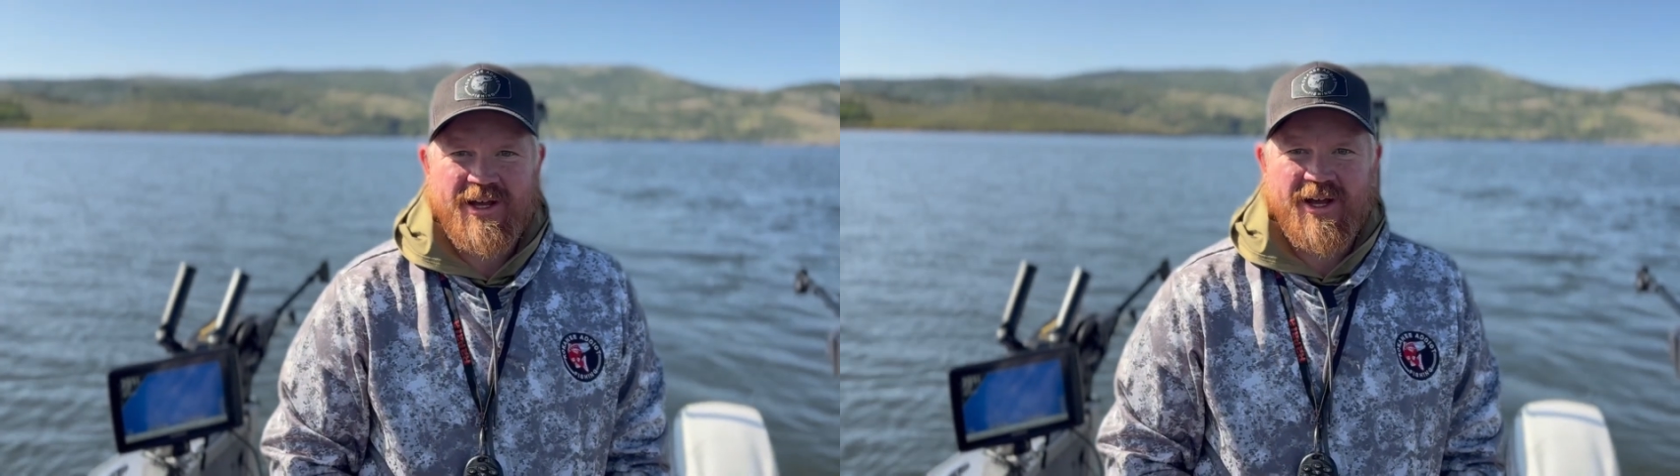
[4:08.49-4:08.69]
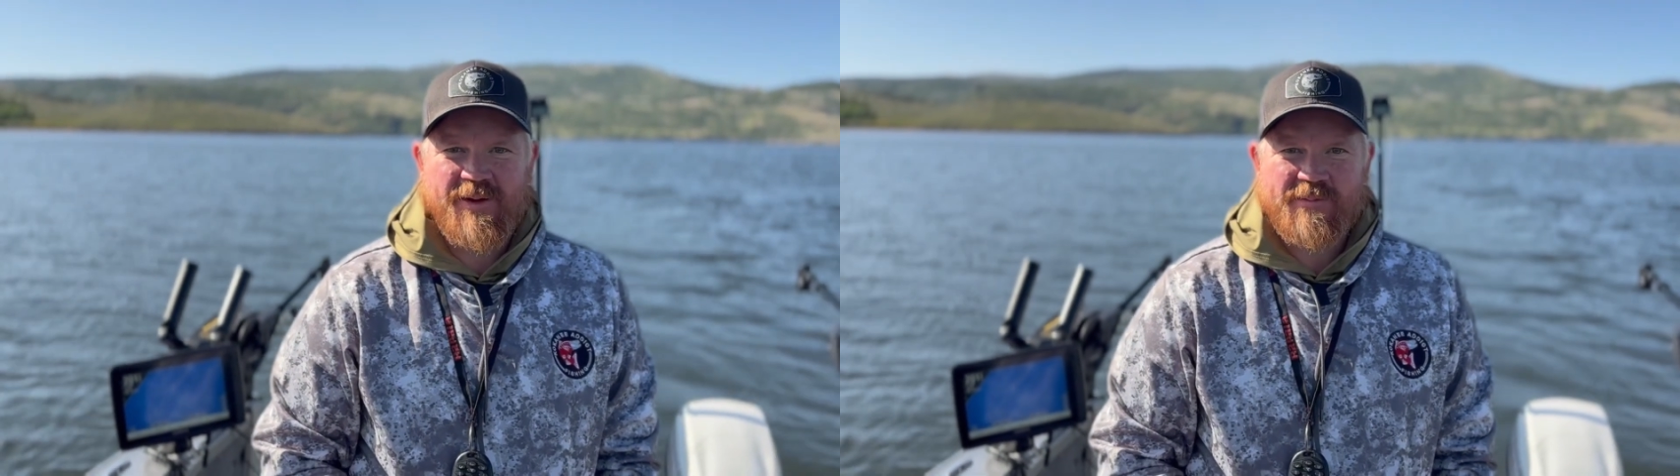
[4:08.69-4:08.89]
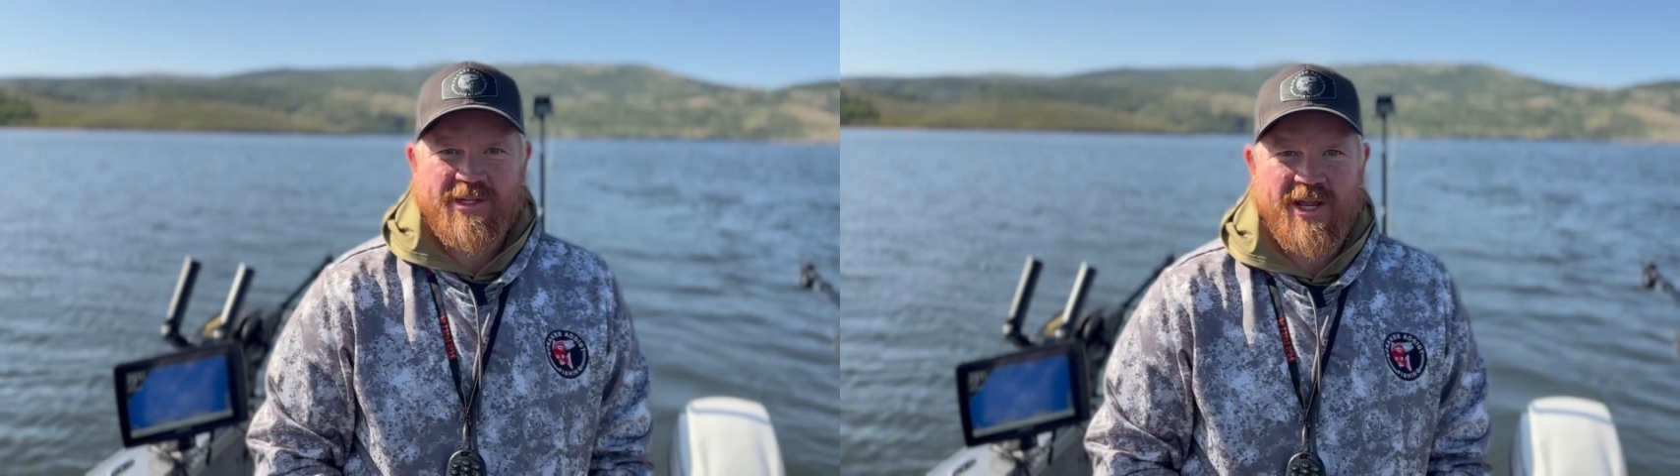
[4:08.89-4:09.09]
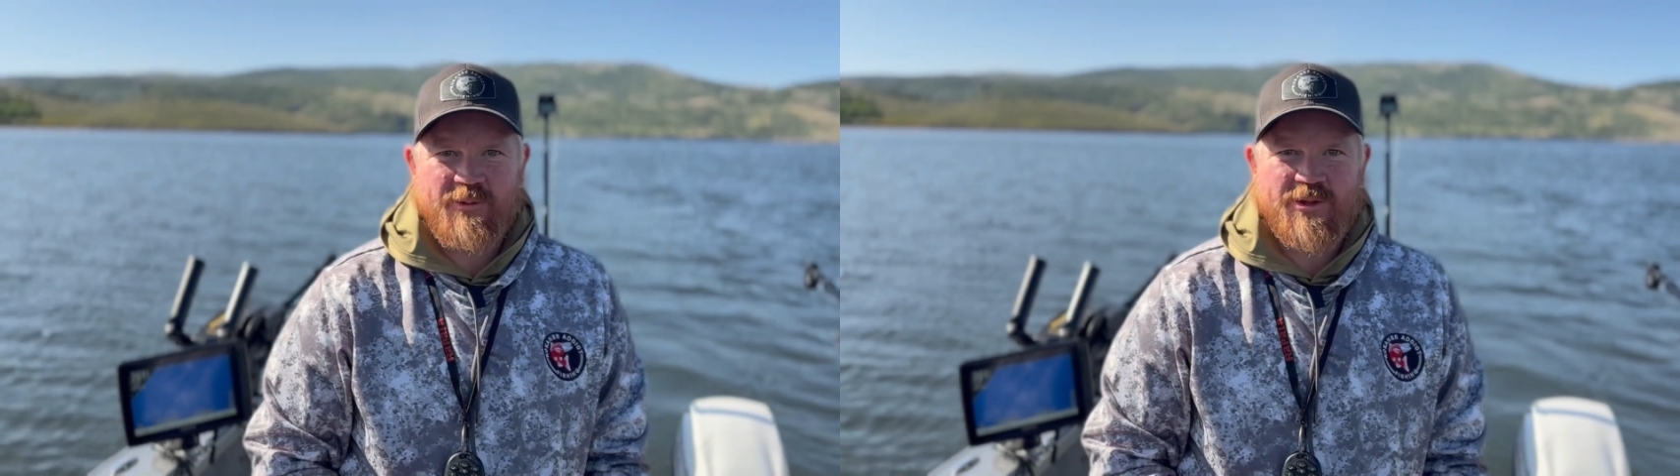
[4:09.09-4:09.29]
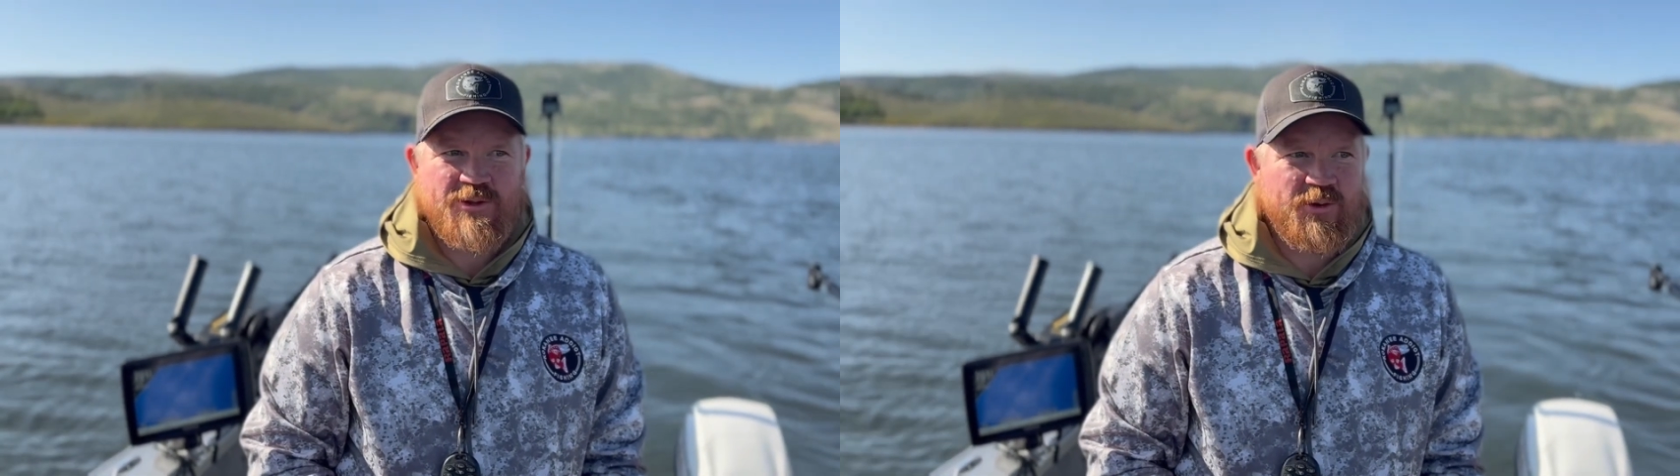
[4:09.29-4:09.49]
Uh, today
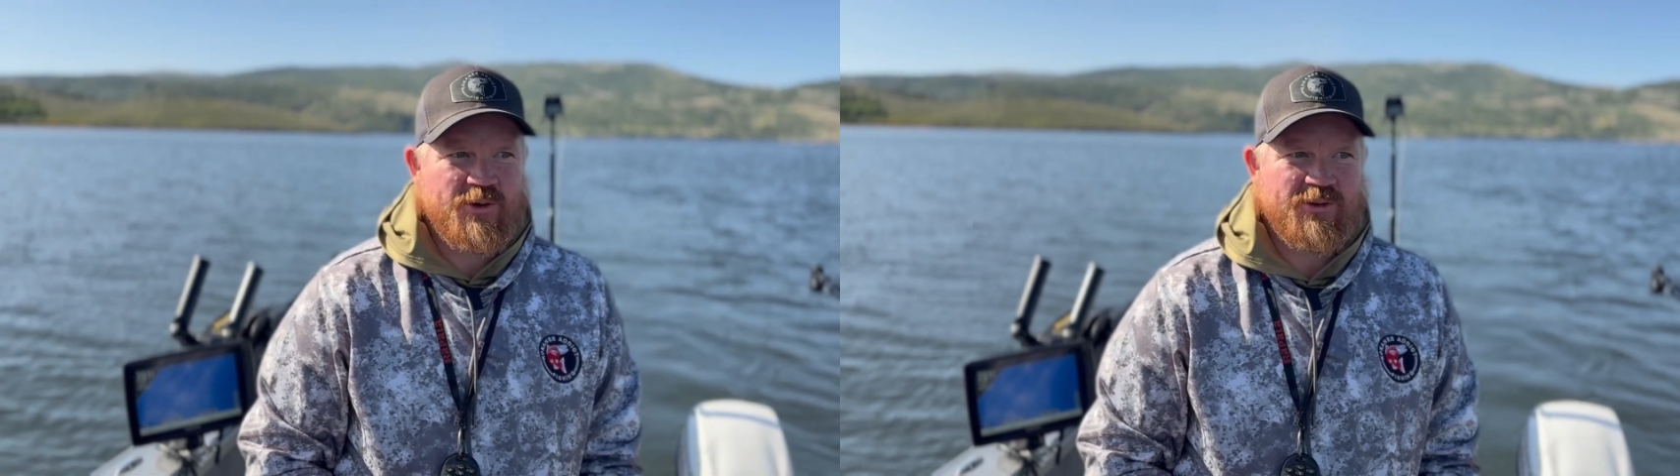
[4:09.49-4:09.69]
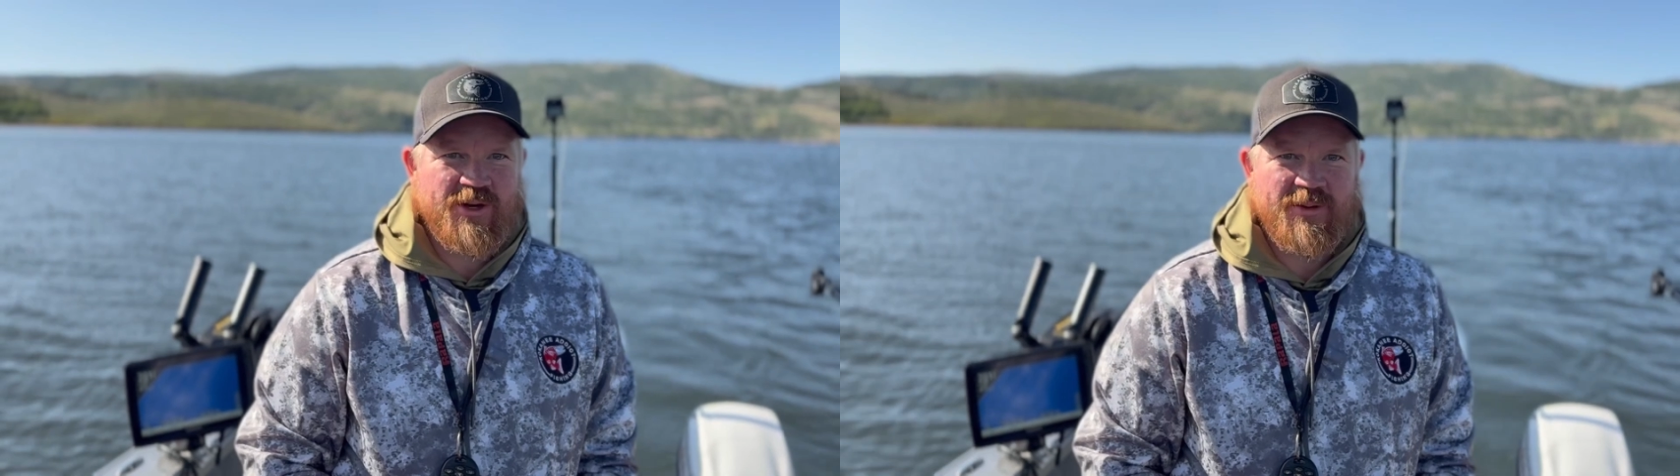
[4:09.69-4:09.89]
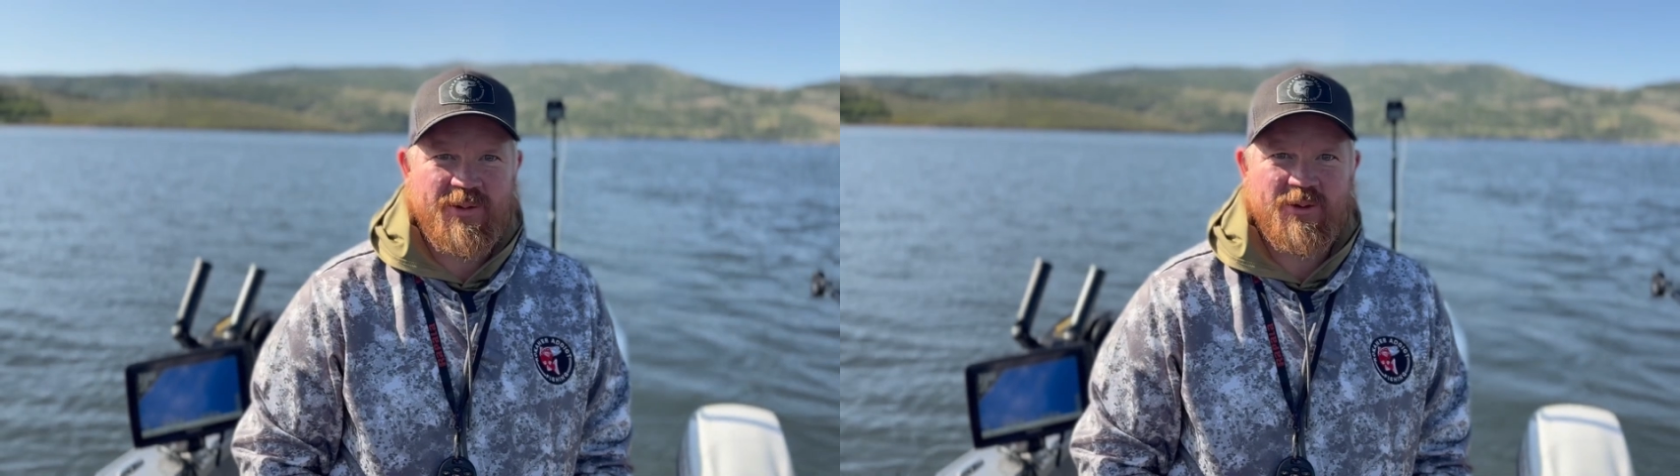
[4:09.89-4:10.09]
was a shorter trip.